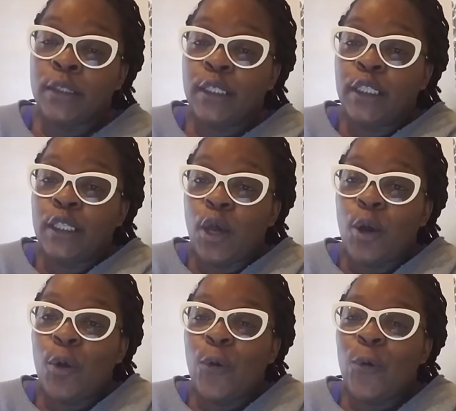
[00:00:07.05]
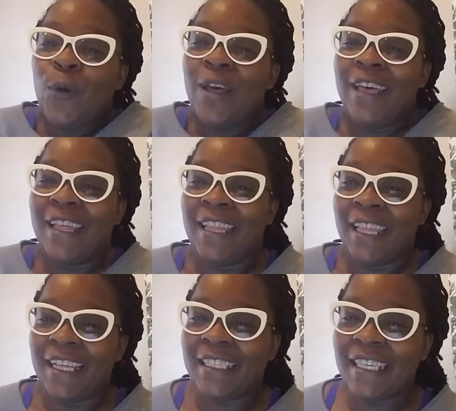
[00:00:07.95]
So
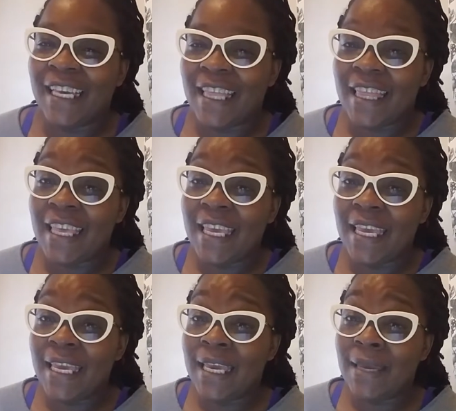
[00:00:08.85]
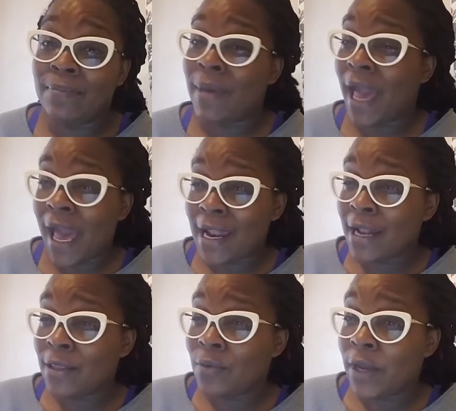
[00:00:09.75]
let's get the bad
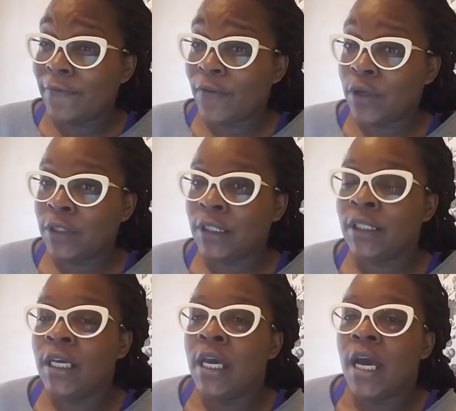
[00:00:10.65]
out of the way first.